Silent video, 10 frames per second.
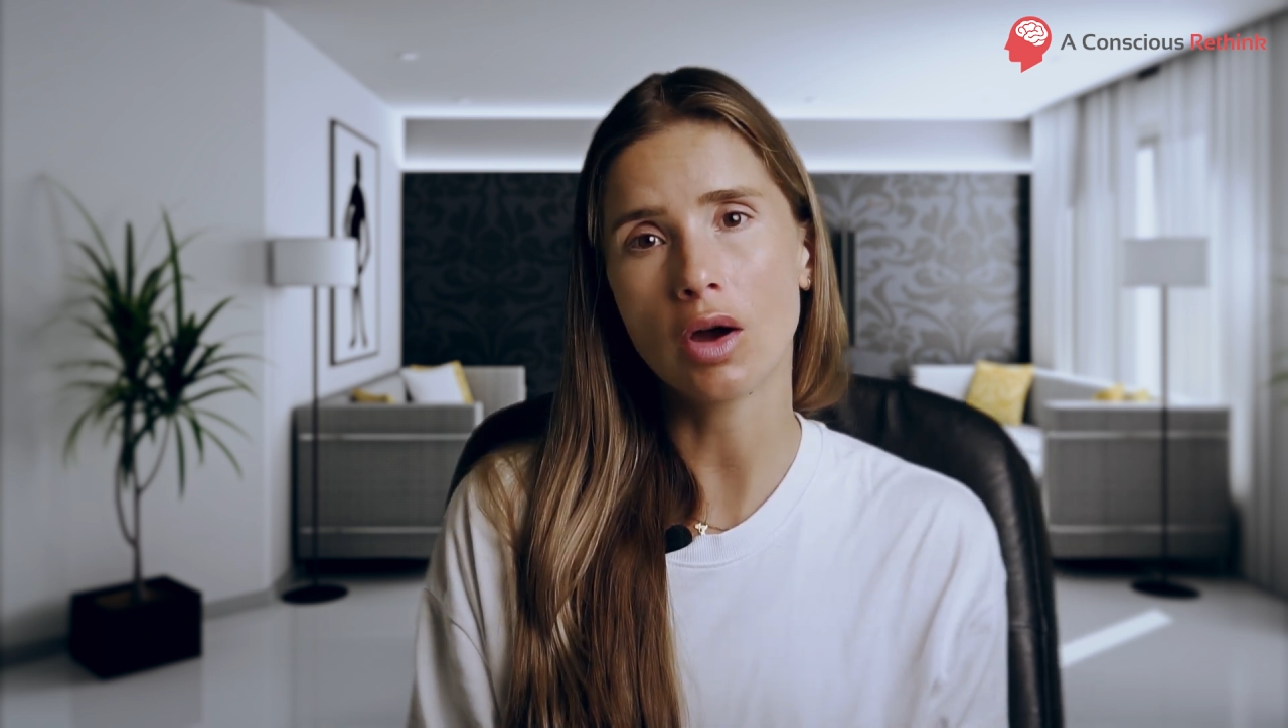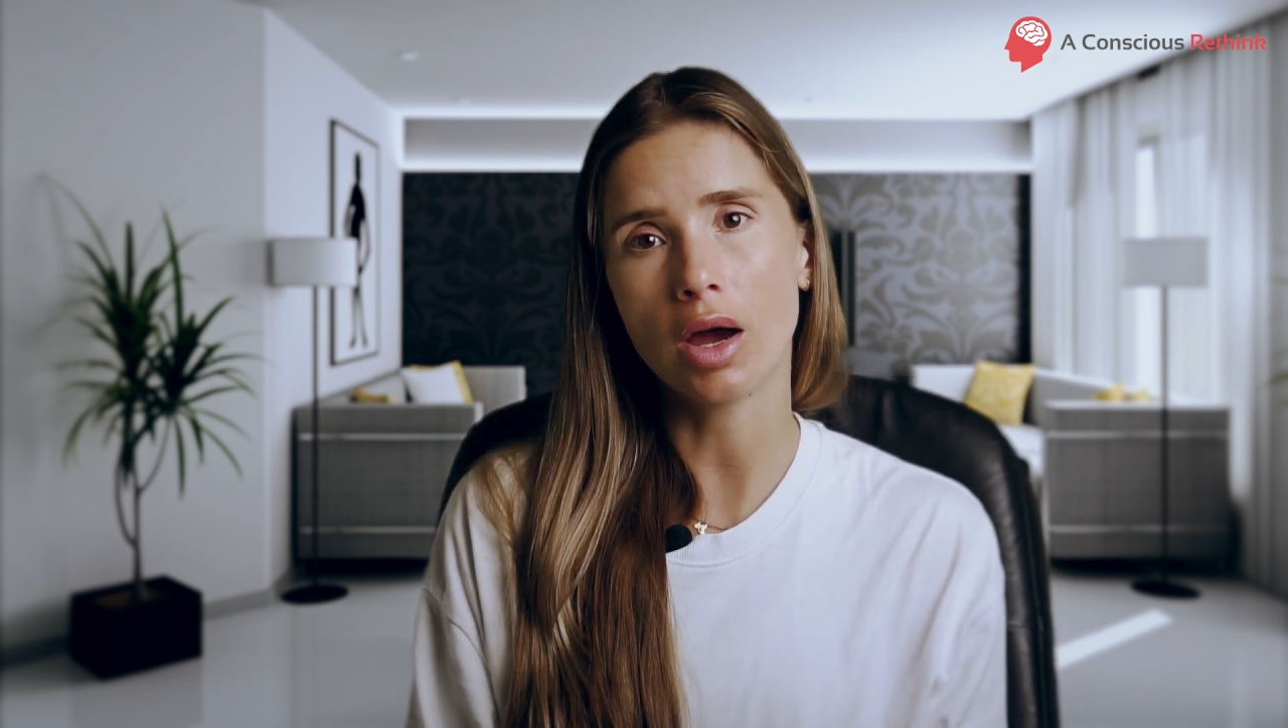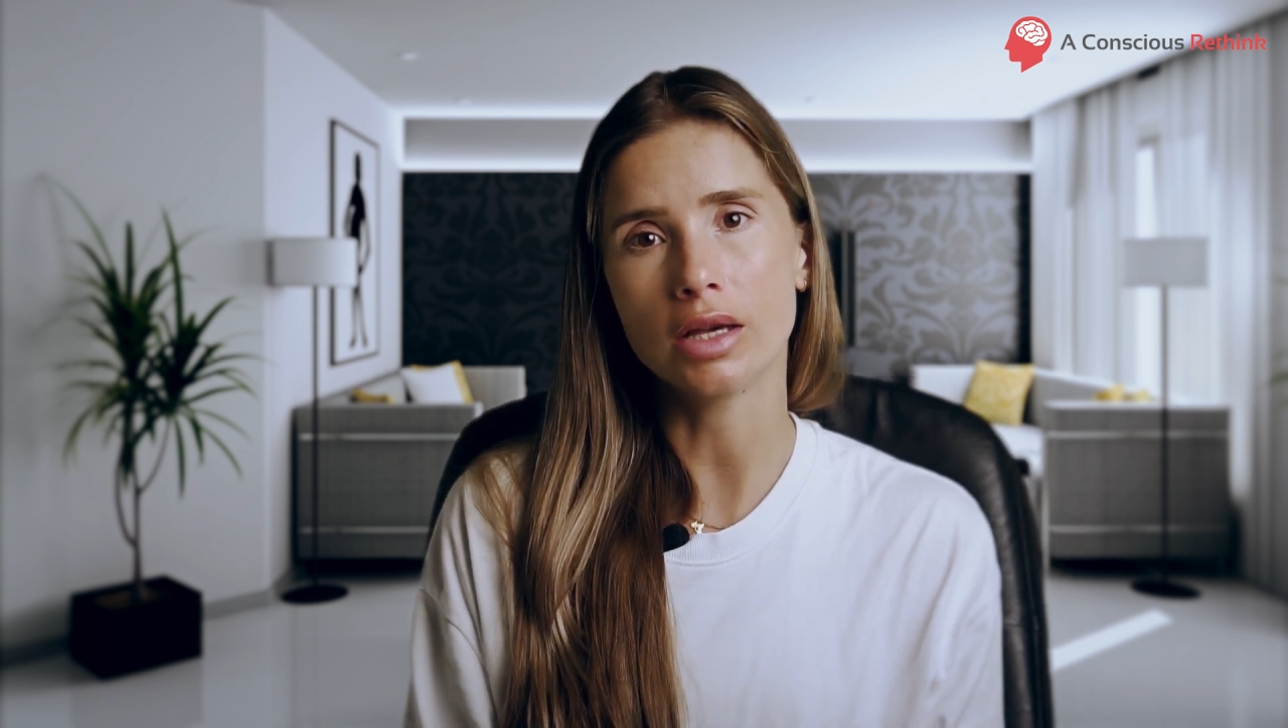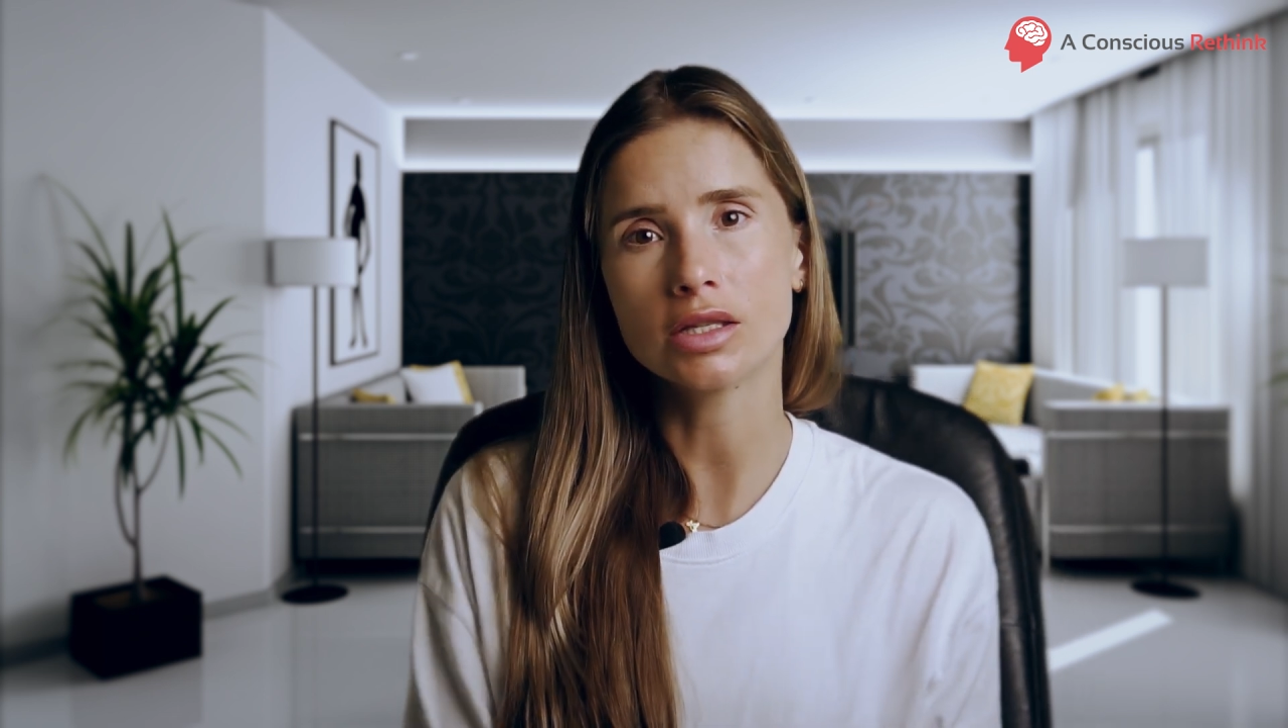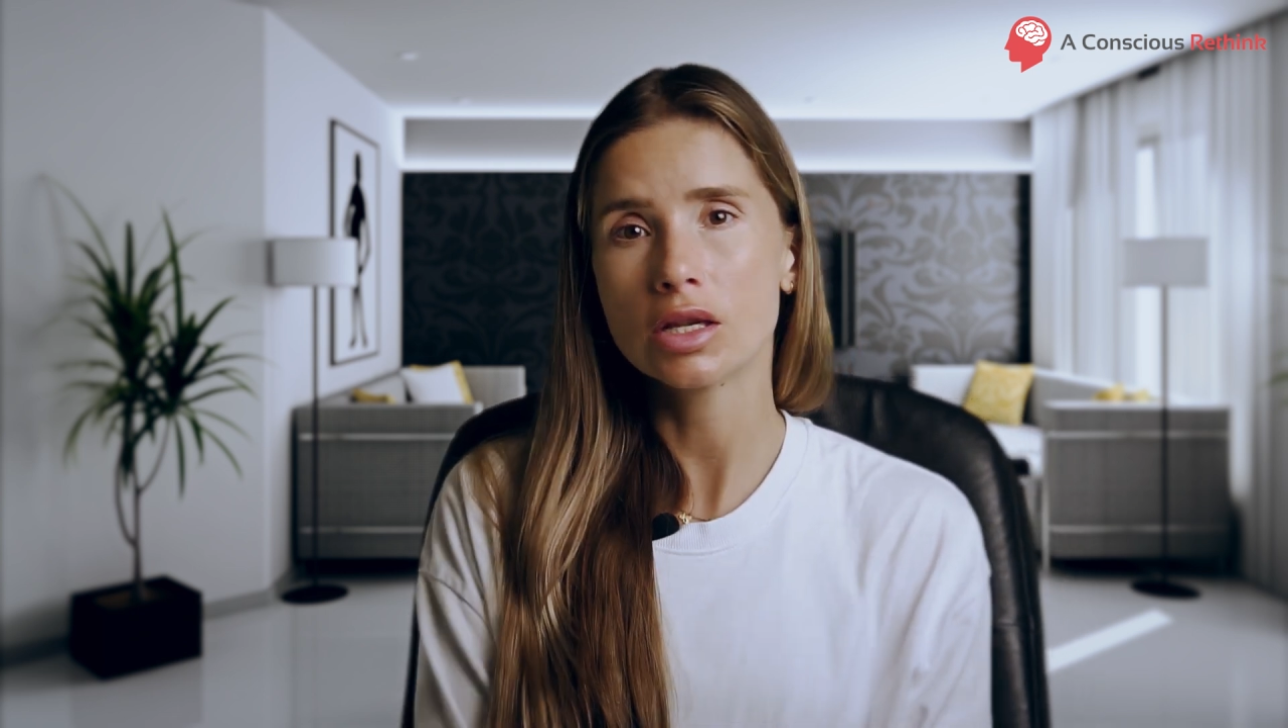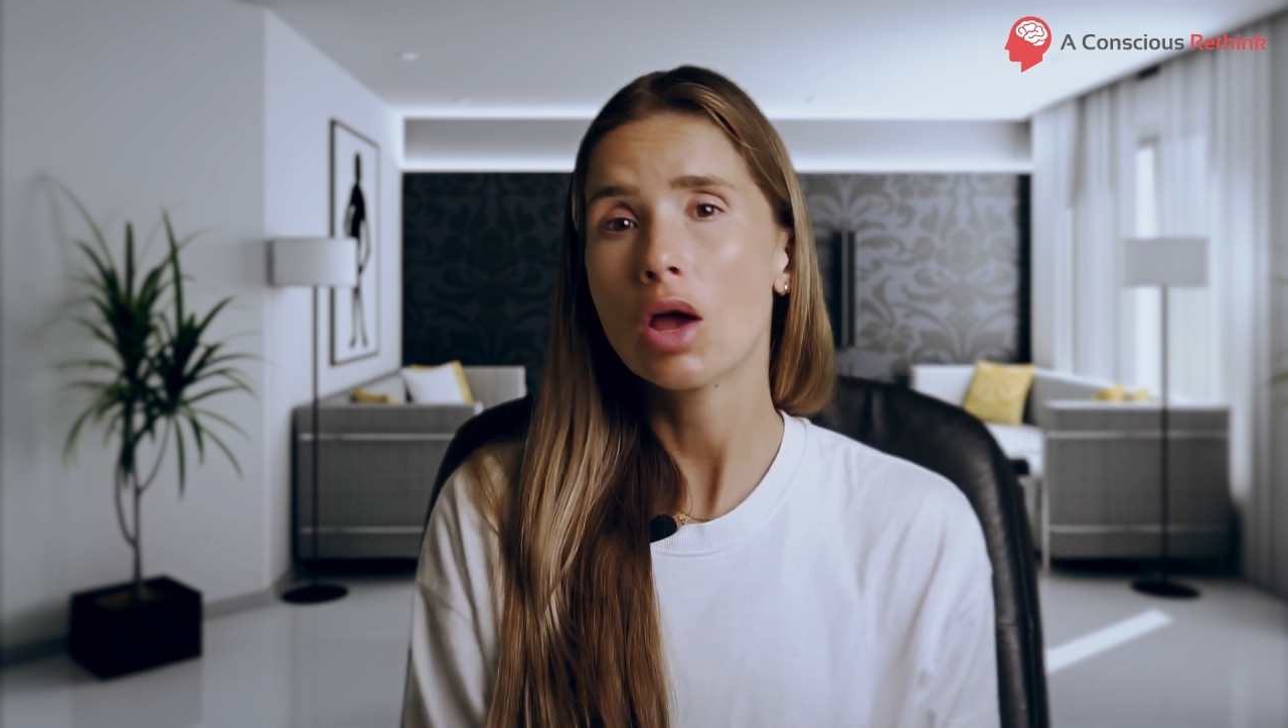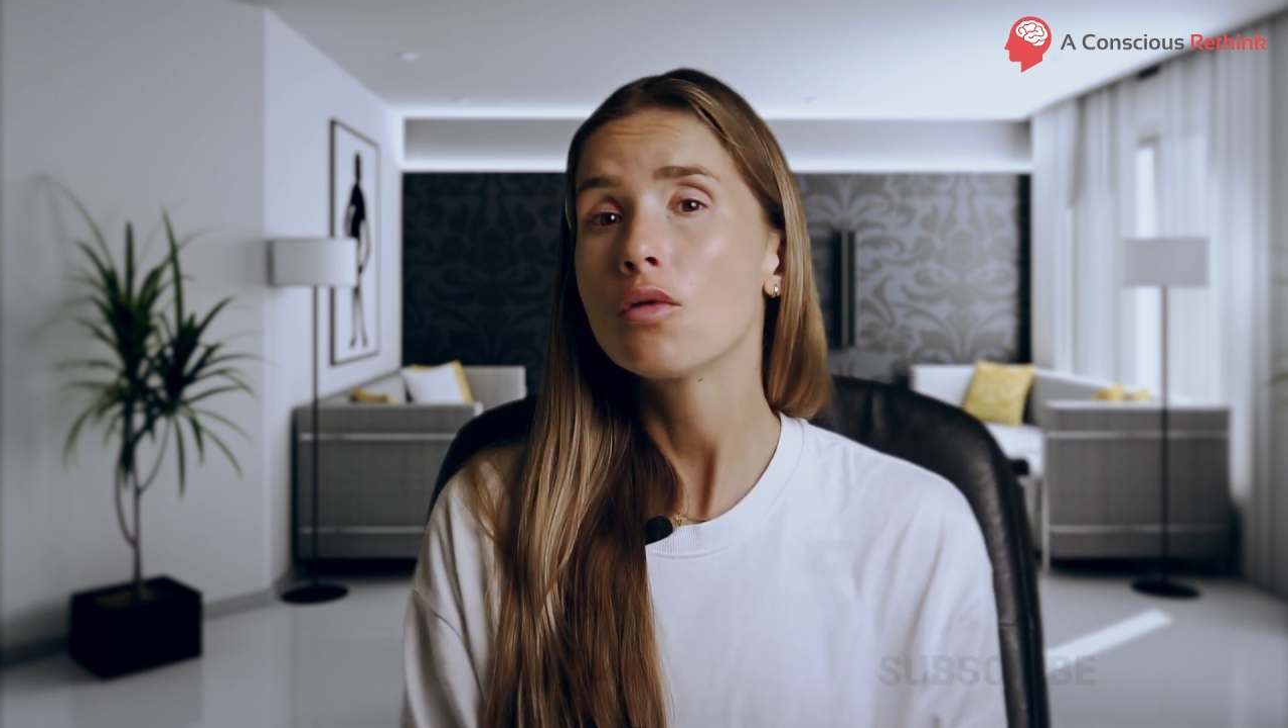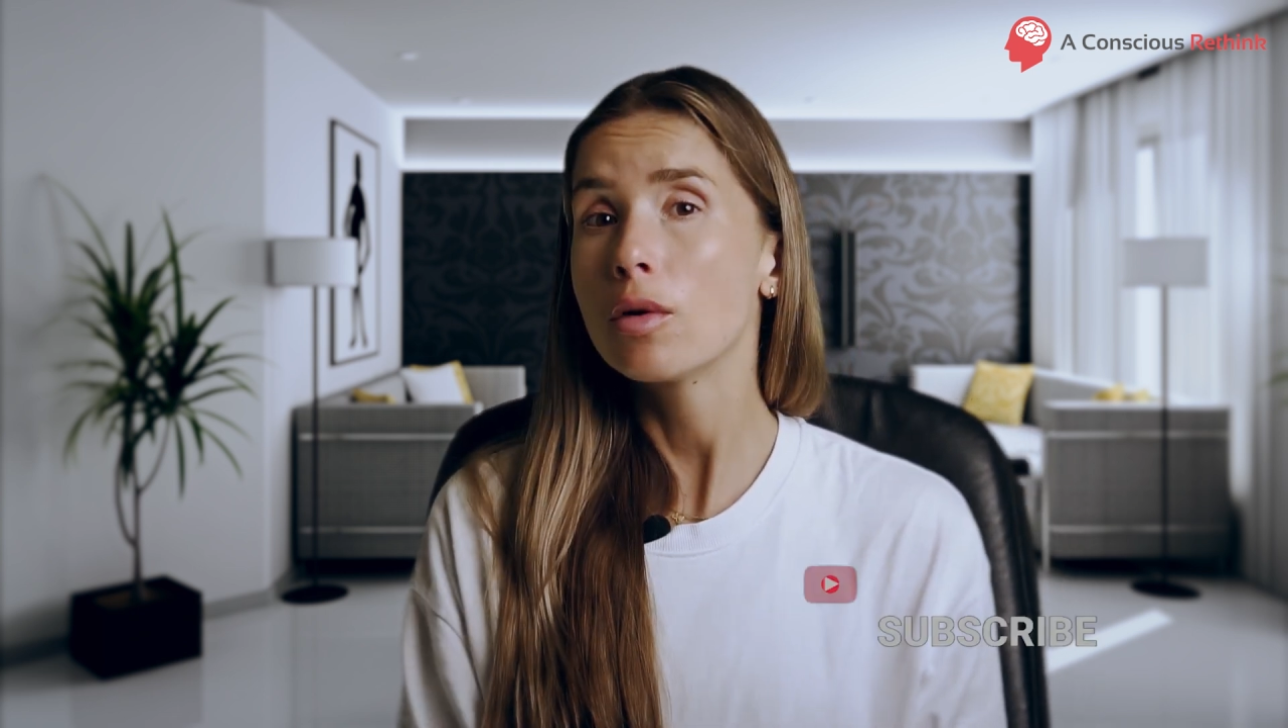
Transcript: guys.